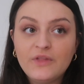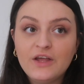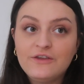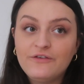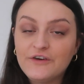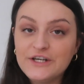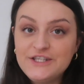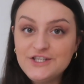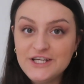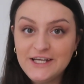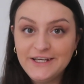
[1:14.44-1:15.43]
the first
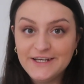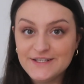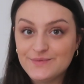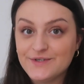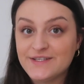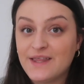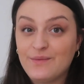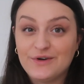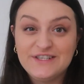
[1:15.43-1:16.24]
cheekiness was that they were